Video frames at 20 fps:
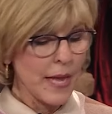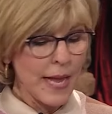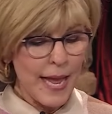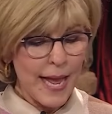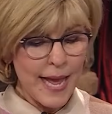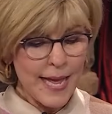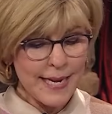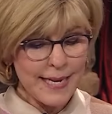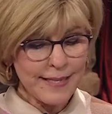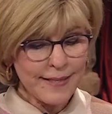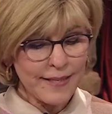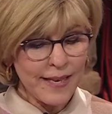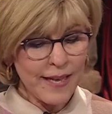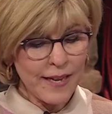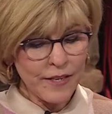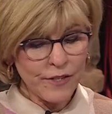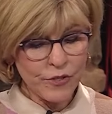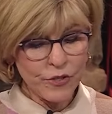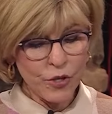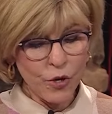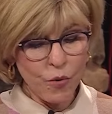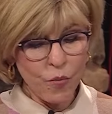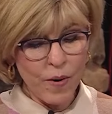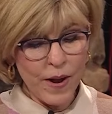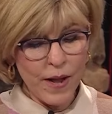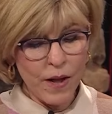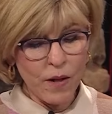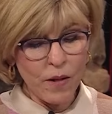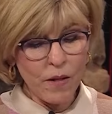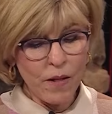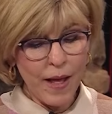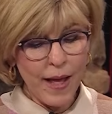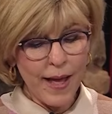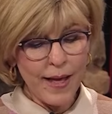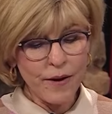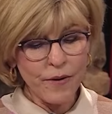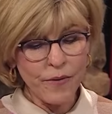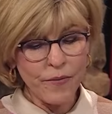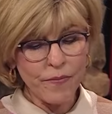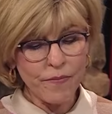Wow. And he said it so well,
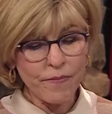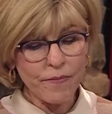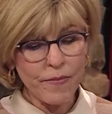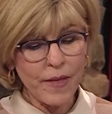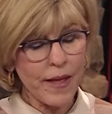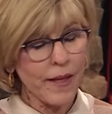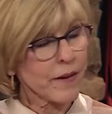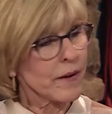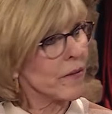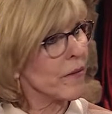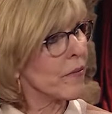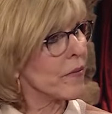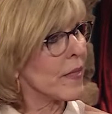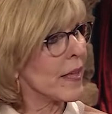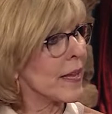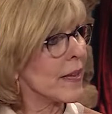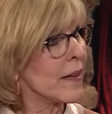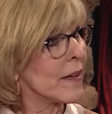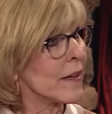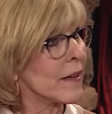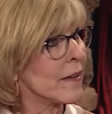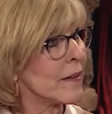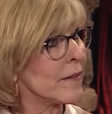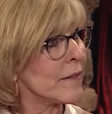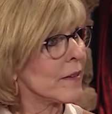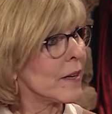I don't, I don't think it,